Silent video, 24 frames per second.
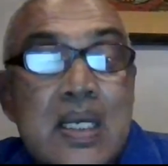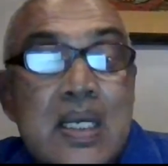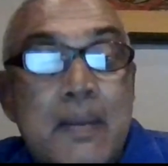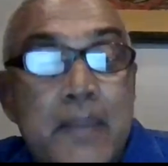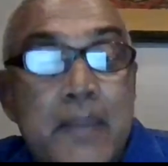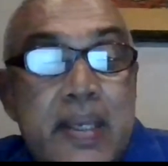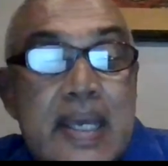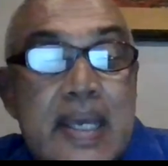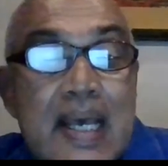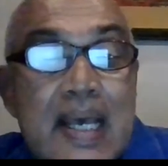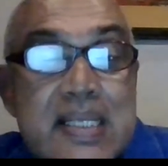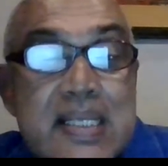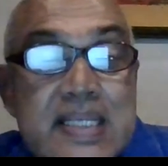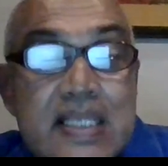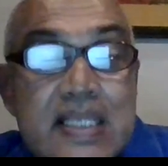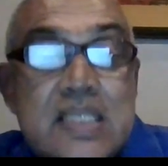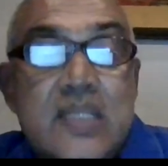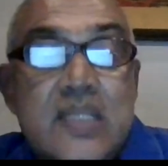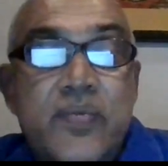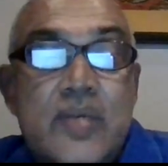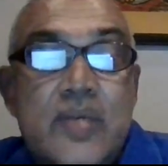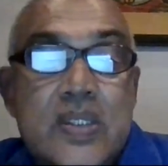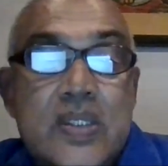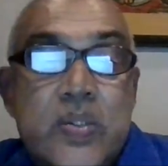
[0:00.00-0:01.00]
be
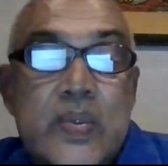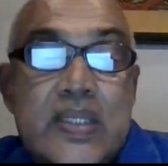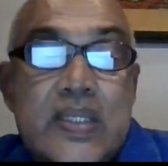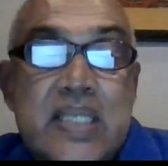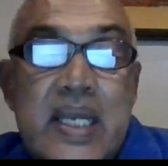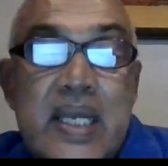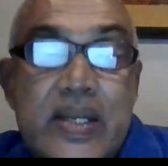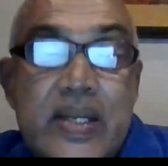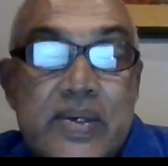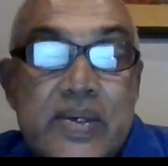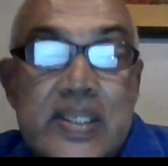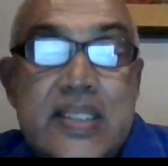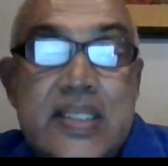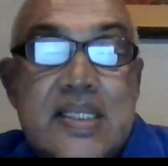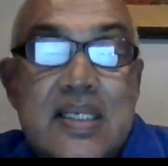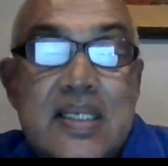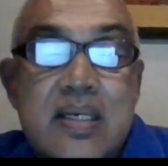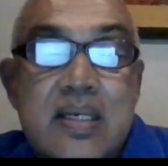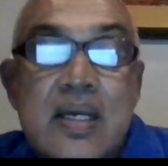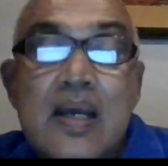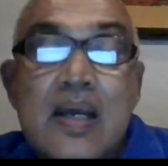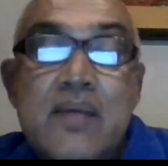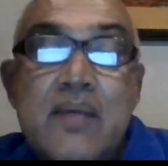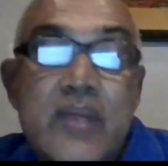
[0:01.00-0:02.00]
assessed for suicide risk
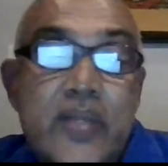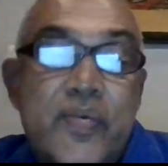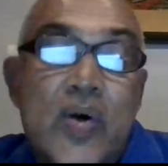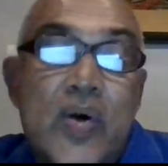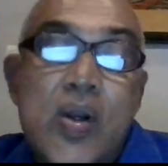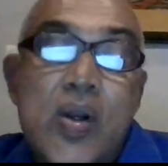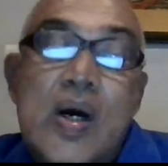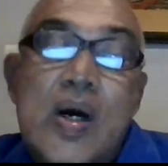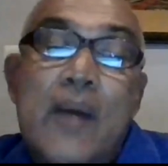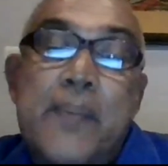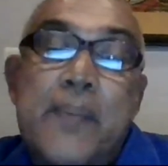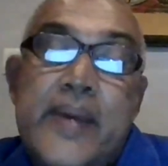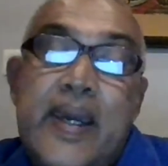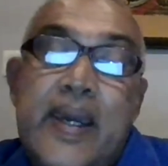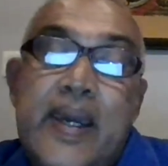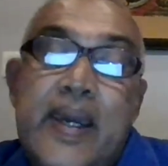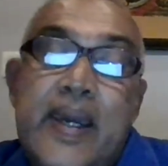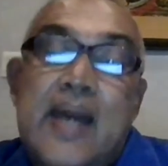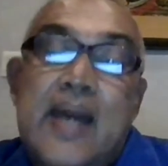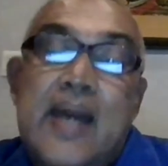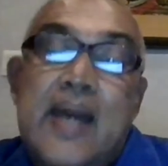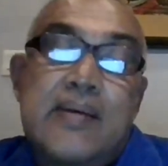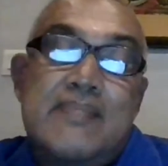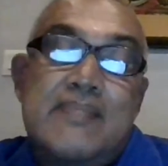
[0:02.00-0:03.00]
with follow-up
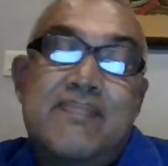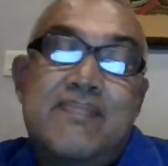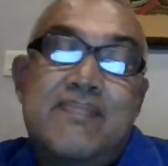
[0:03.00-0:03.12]
care?